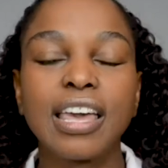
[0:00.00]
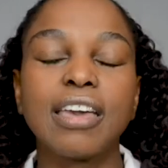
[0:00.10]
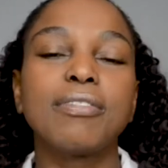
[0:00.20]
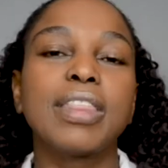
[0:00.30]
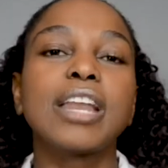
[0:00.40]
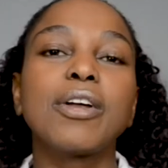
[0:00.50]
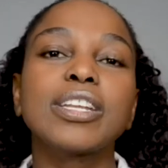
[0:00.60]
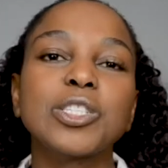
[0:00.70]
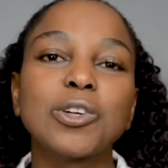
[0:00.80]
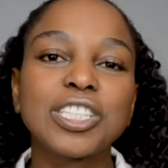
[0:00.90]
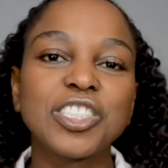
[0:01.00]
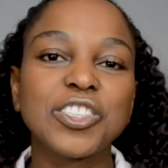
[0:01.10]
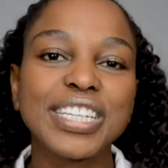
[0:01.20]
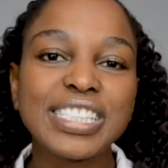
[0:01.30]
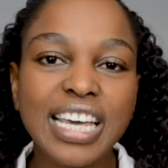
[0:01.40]
If that one is not
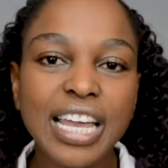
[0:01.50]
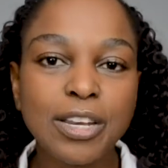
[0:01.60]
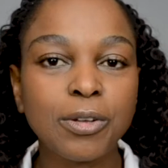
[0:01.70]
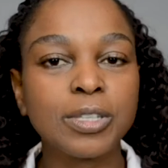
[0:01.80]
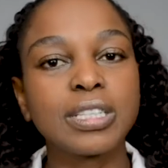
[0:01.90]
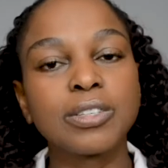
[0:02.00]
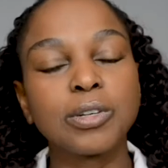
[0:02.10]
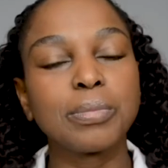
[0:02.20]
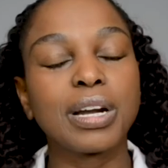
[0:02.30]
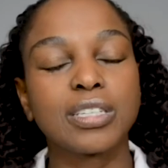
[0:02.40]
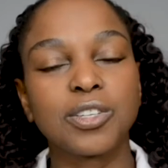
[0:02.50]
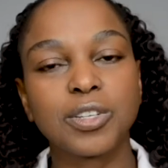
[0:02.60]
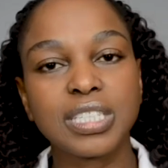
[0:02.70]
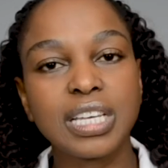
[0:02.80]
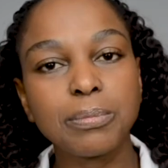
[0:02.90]
treated, or you're still not brushing
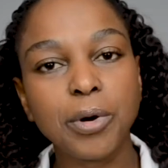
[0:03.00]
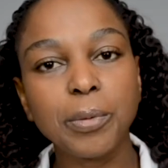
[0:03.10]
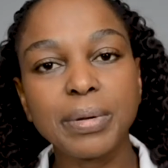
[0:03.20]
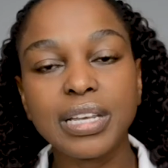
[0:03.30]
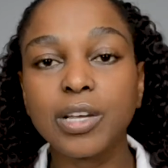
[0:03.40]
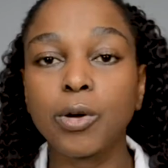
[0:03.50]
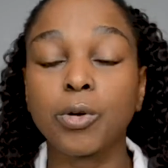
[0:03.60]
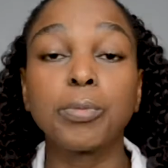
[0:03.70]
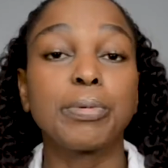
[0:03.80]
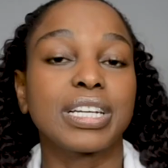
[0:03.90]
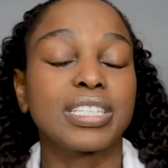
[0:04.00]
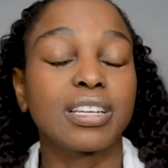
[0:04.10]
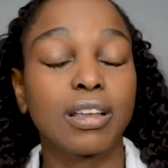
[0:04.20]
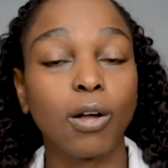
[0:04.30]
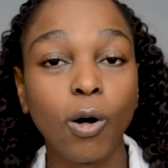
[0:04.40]
your teeth properly, or you're not
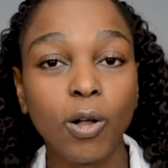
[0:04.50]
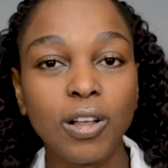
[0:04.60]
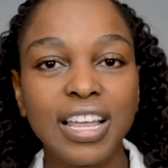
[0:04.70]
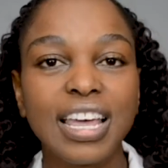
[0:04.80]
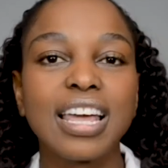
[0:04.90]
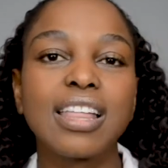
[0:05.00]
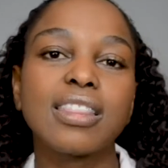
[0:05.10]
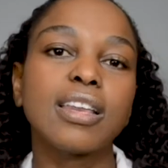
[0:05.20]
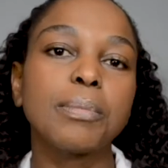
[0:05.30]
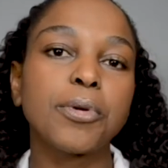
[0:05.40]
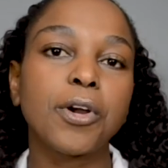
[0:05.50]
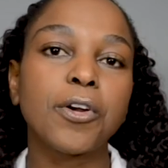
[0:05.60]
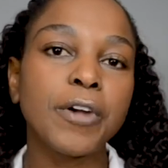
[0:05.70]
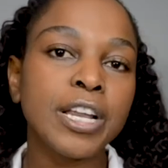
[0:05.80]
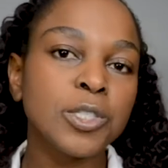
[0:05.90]
brushing at all, then it
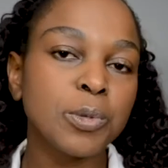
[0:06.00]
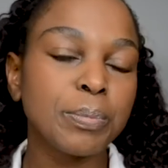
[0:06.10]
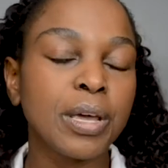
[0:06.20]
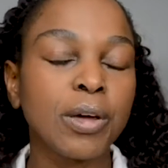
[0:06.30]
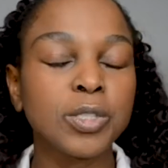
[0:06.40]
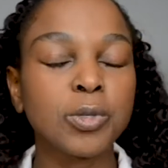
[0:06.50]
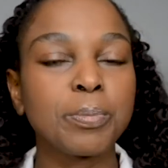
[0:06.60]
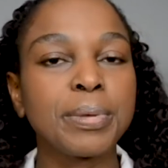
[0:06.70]
progresses to